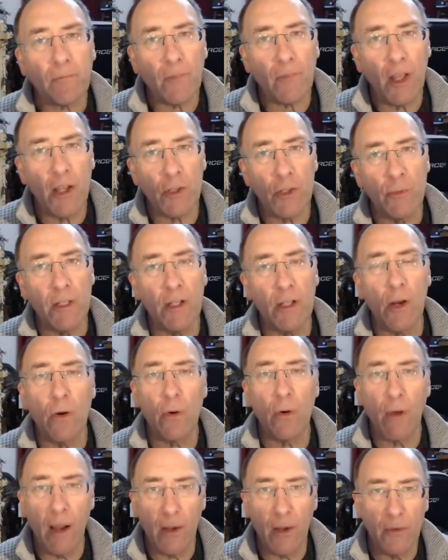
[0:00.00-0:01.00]
as we go
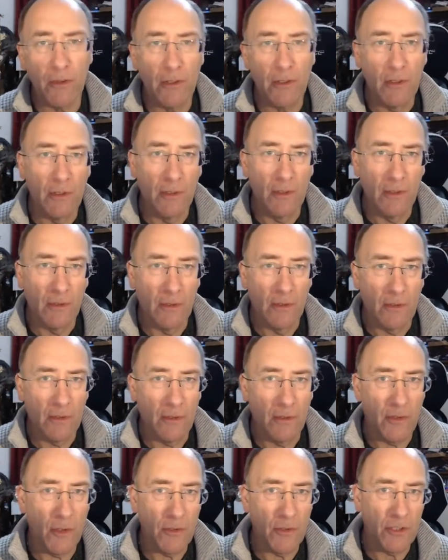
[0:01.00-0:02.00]
around
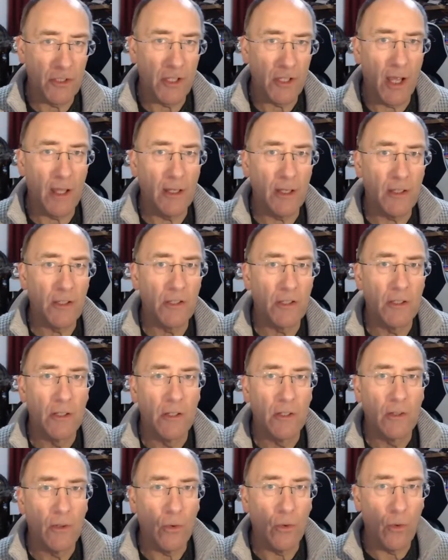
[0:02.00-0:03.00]
those states,
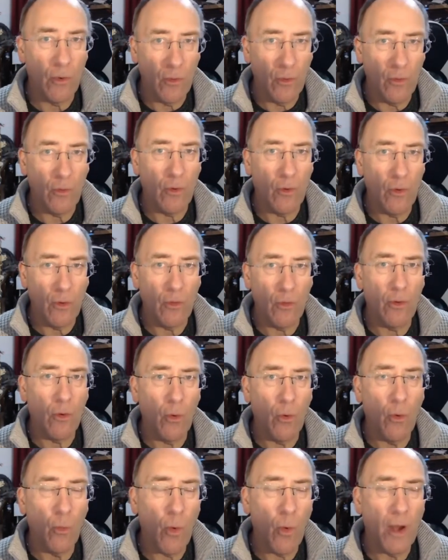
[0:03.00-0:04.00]
or
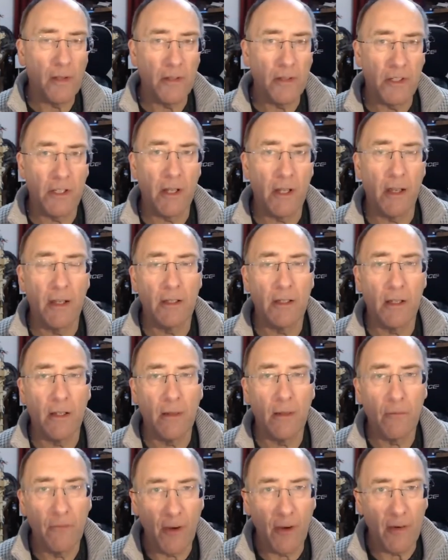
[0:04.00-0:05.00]
one state,
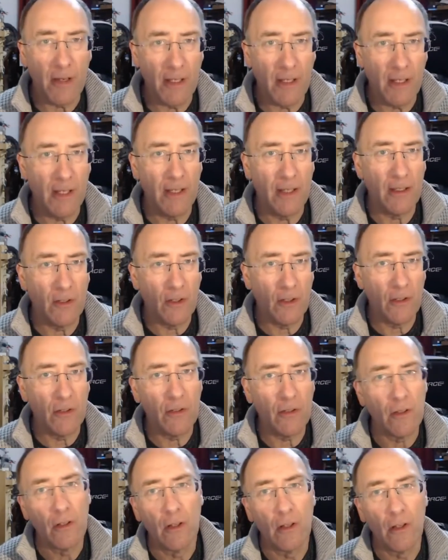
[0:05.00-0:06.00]
I'm very keen that
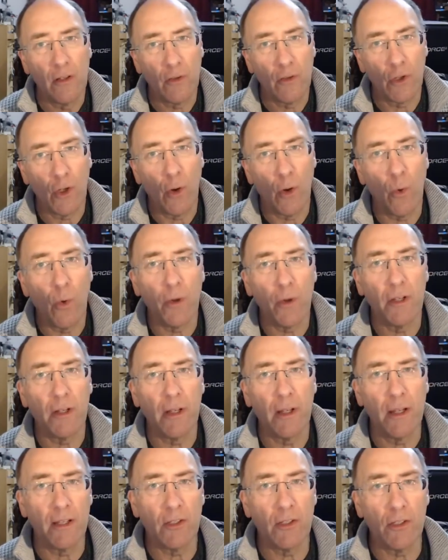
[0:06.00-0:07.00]
the
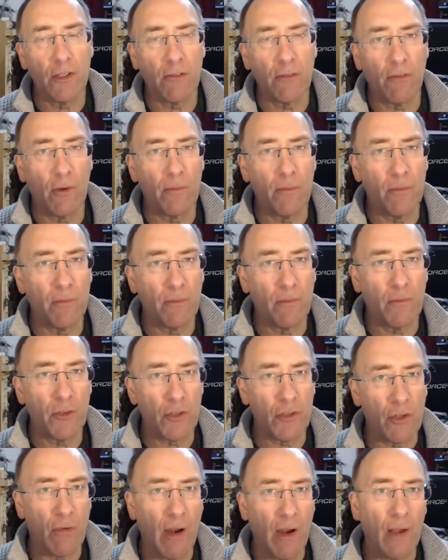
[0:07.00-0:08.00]
coordinators from
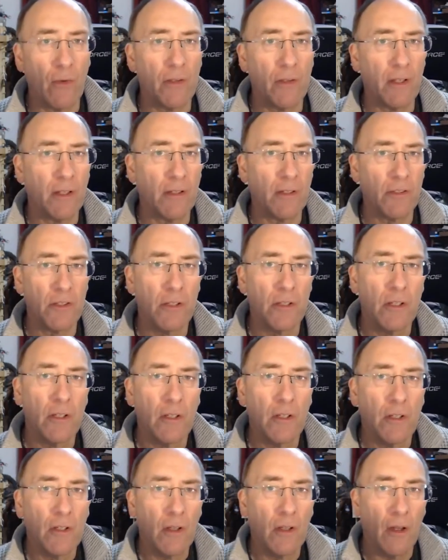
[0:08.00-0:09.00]
surroundings
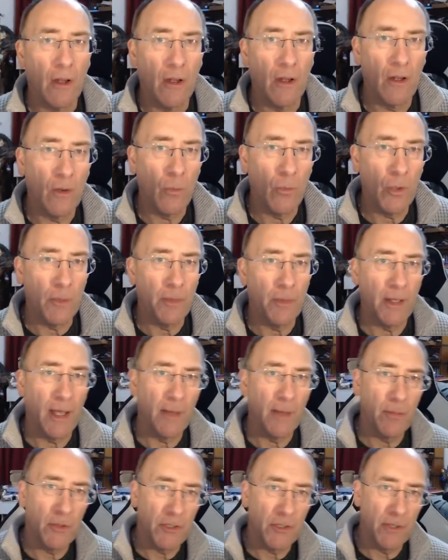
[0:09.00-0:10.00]
would be
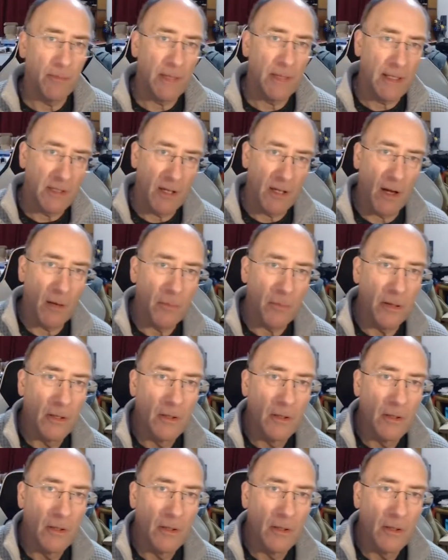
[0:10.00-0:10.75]
able to meet up,